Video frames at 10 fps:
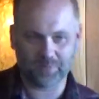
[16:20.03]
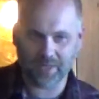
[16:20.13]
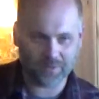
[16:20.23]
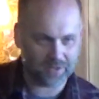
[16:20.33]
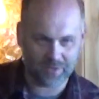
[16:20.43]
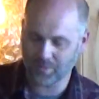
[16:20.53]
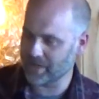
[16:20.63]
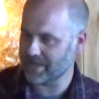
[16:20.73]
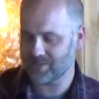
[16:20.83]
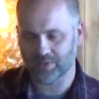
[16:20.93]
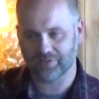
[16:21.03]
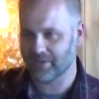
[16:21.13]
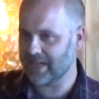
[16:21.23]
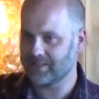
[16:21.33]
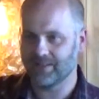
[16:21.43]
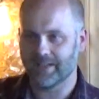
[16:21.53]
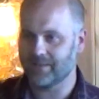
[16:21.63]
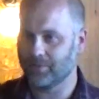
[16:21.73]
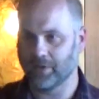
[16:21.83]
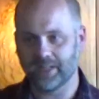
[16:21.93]
meet with you by his refracted
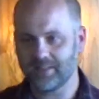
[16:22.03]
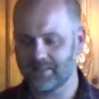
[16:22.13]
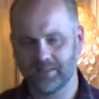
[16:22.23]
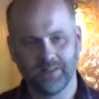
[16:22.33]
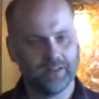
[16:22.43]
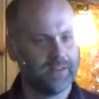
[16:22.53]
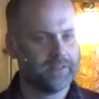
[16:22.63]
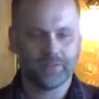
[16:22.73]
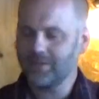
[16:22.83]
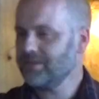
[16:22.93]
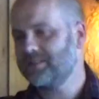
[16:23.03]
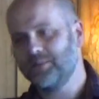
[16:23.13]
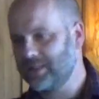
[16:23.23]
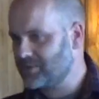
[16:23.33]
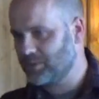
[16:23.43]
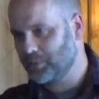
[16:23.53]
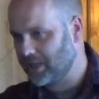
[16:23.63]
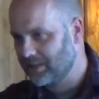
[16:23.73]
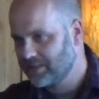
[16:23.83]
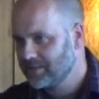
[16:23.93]
light of grace? Sure as he meets with
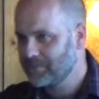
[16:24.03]
me.